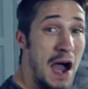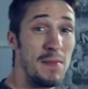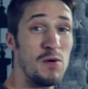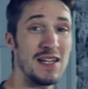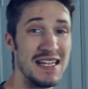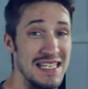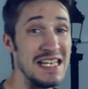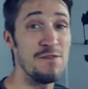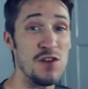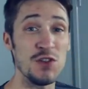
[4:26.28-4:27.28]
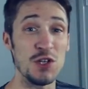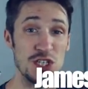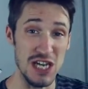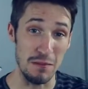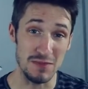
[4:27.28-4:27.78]
American inventor
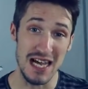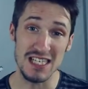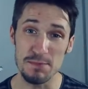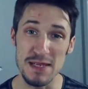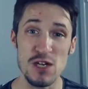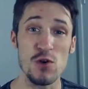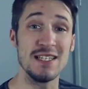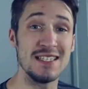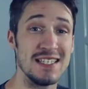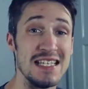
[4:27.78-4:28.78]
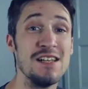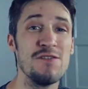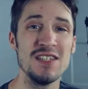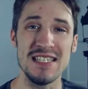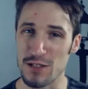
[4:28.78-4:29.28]
James has been credited
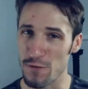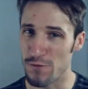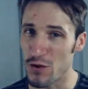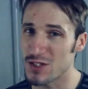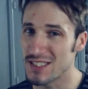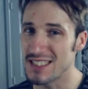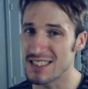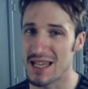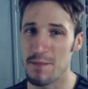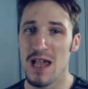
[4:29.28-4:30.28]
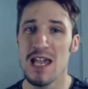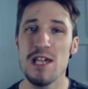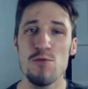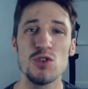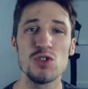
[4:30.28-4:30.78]
inventing the first system.
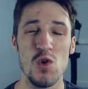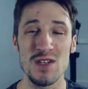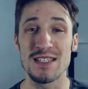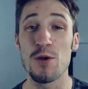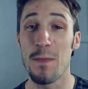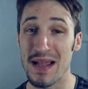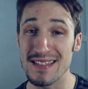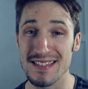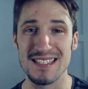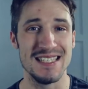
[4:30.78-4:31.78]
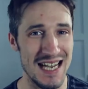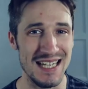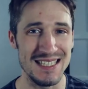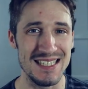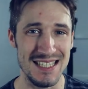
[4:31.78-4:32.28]
He was granted a patent in
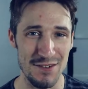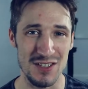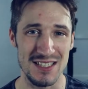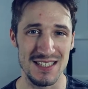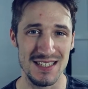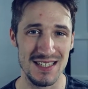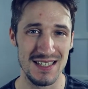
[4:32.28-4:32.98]
1970.